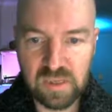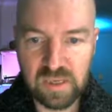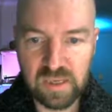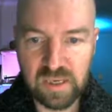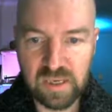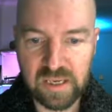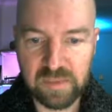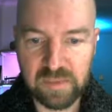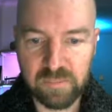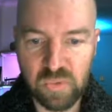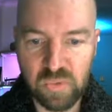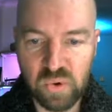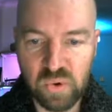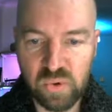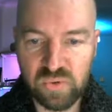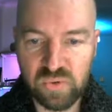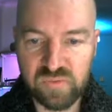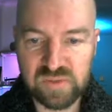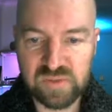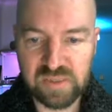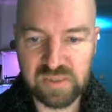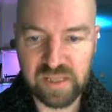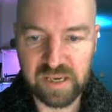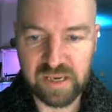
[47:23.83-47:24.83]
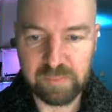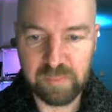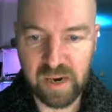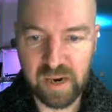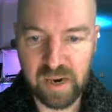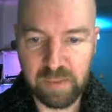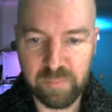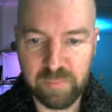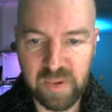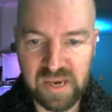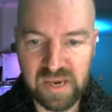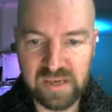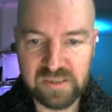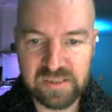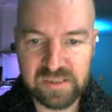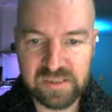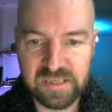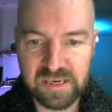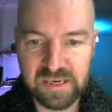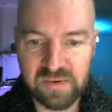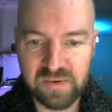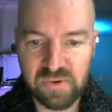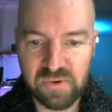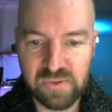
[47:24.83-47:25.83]
it moves like my base
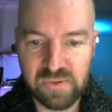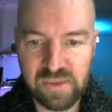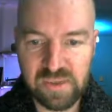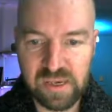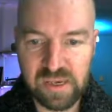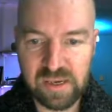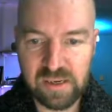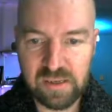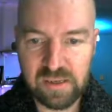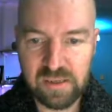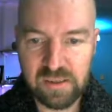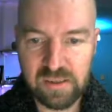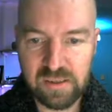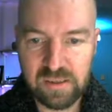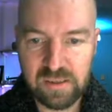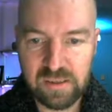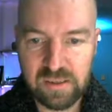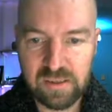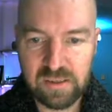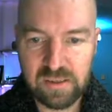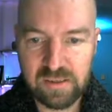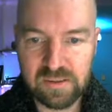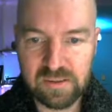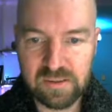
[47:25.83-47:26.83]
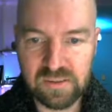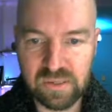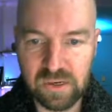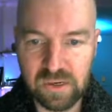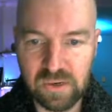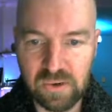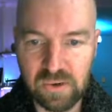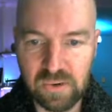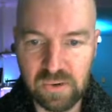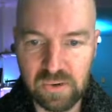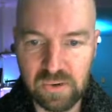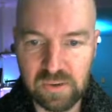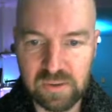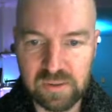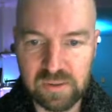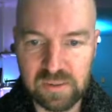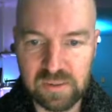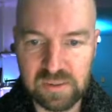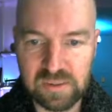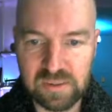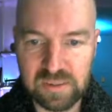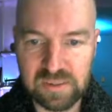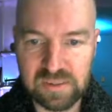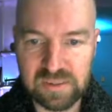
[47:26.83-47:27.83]
and everything. So
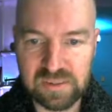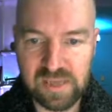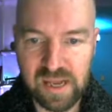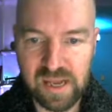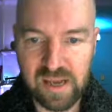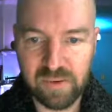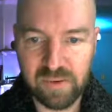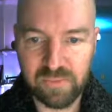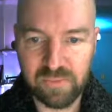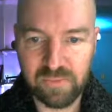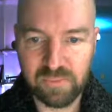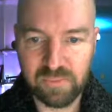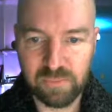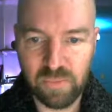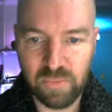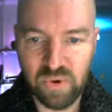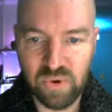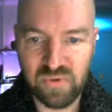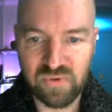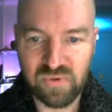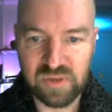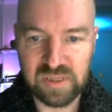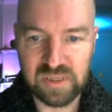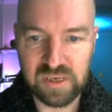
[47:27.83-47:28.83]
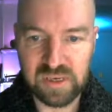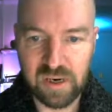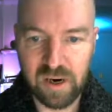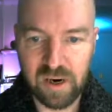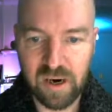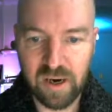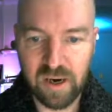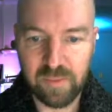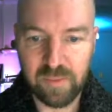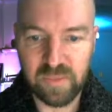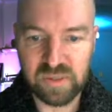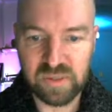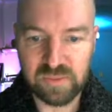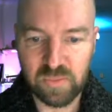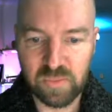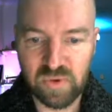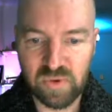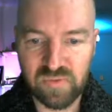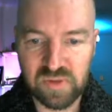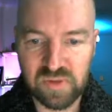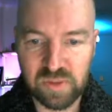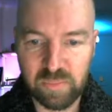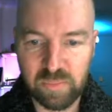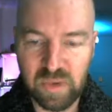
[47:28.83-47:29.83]
it's not moving the arm, it's
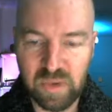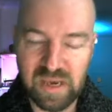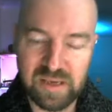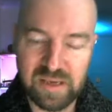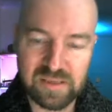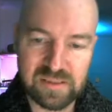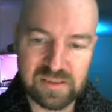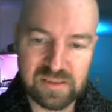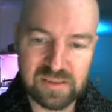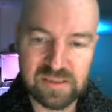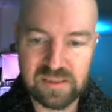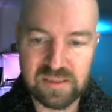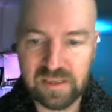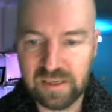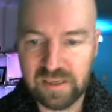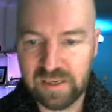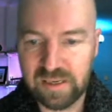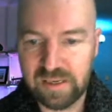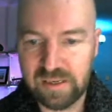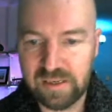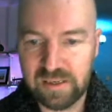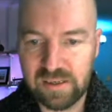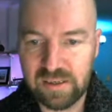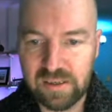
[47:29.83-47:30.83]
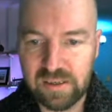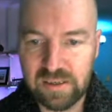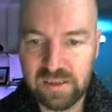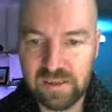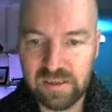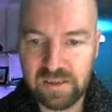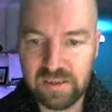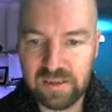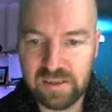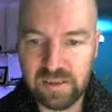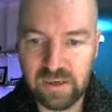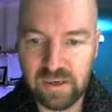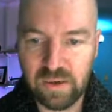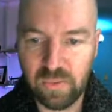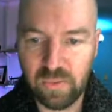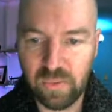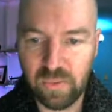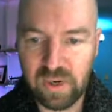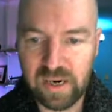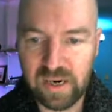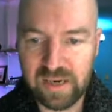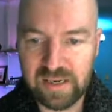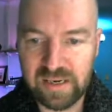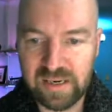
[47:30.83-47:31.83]
moving the base. And you
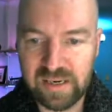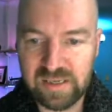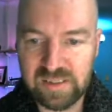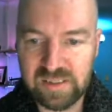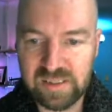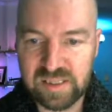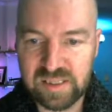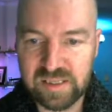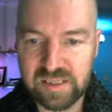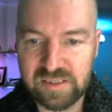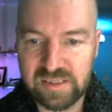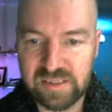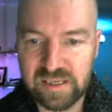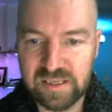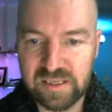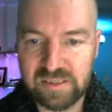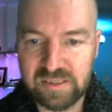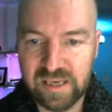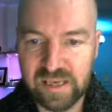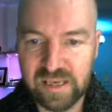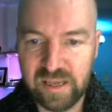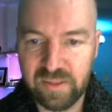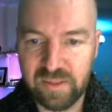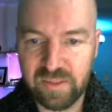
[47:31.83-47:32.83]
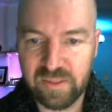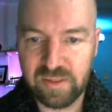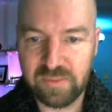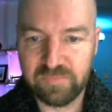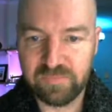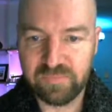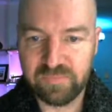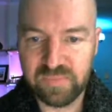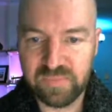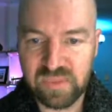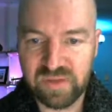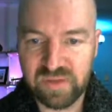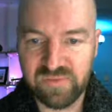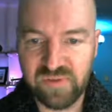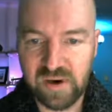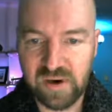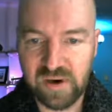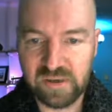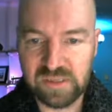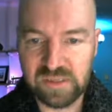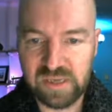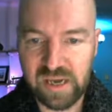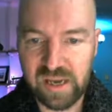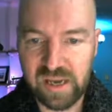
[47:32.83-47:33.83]
know, I guess this gets at the
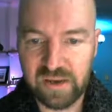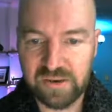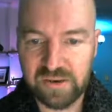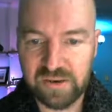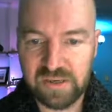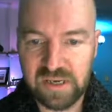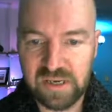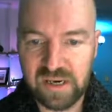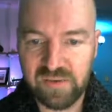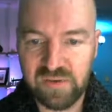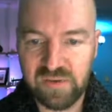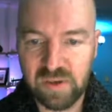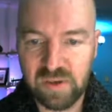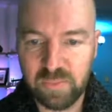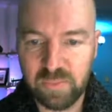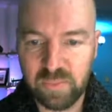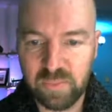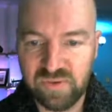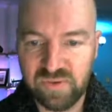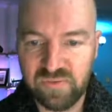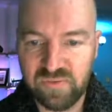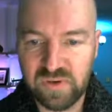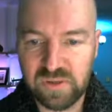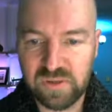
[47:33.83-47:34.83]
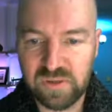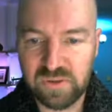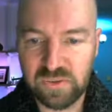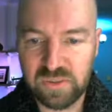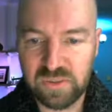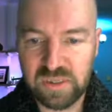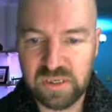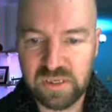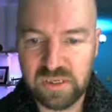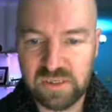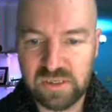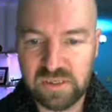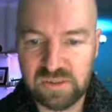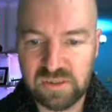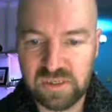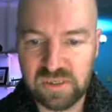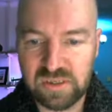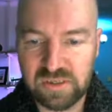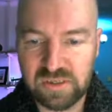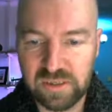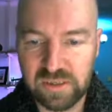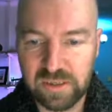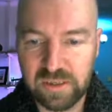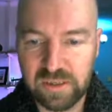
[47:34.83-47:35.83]
functionality of it, but visually it's
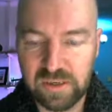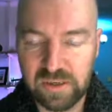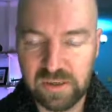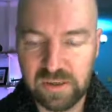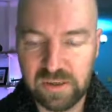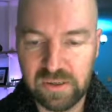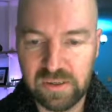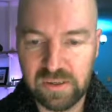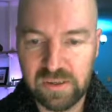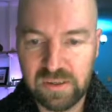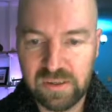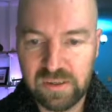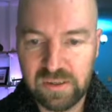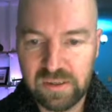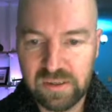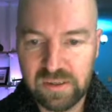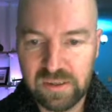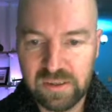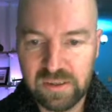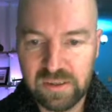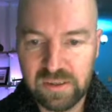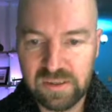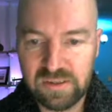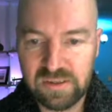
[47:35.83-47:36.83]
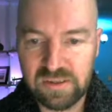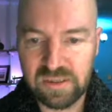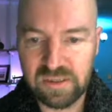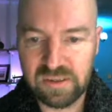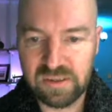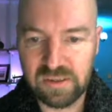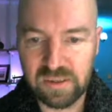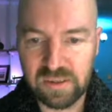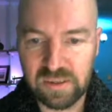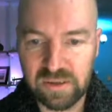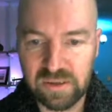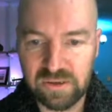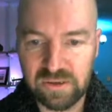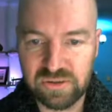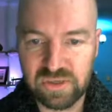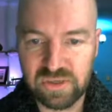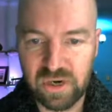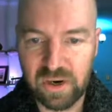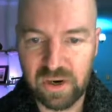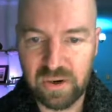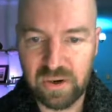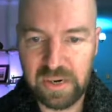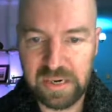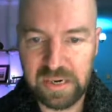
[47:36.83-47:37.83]
just a little
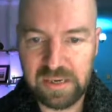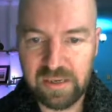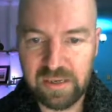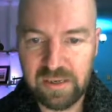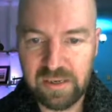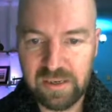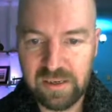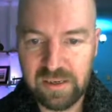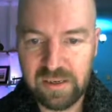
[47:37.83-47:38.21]
jarring.